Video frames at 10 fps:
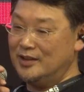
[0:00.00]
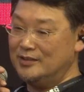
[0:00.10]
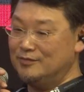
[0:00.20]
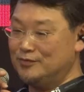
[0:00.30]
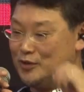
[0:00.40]

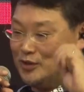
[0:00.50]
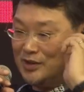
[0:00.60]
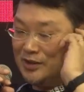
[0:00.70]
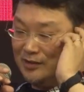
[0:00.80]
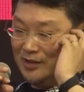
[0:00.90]

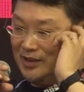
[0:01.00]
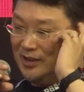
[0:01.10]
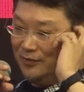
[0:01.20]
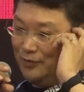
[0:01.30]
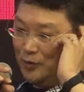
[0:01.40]

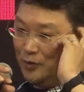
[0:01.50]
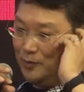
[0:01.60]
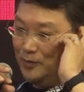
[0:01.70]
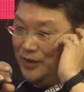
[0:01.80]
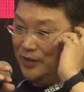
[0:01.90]
unfortunately
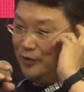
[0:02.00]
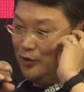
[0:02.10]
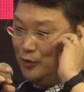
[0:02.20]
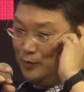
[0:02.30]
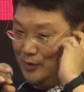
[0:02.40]
for mere
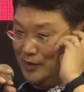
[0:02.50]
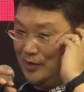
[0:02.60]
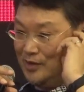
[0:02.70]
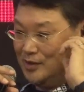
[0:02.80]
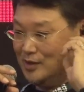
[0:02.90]

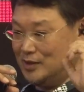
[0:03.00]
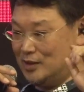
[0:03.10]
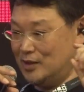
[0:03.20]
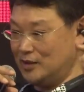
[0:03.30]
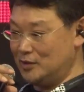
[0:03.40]
humans,